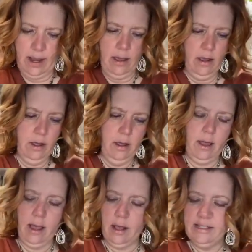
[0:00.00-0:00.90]
Okay,
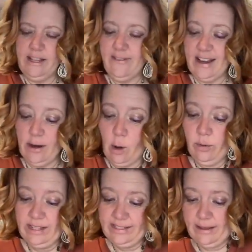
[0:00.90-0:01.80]
I'll see if I can
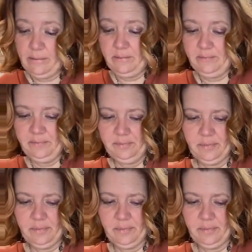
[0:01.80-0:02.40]
hold this up.